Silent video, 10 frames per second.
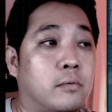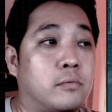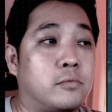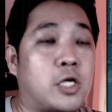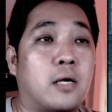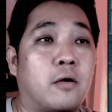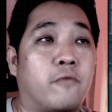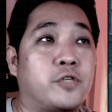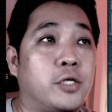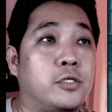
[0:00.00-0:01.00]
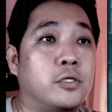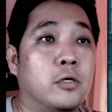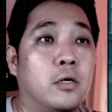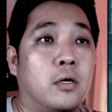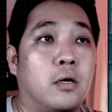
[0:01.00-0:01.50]
chunk of change,
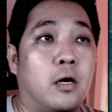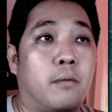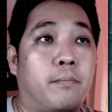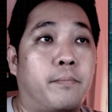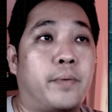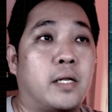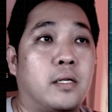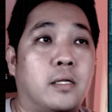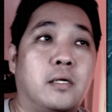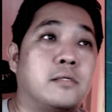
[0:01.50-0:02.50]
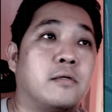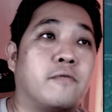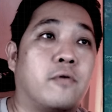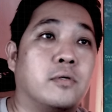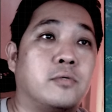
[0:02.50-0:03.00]
but it is the
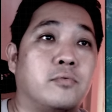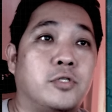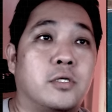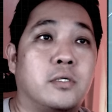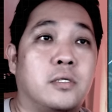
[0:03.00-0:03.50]
forest region.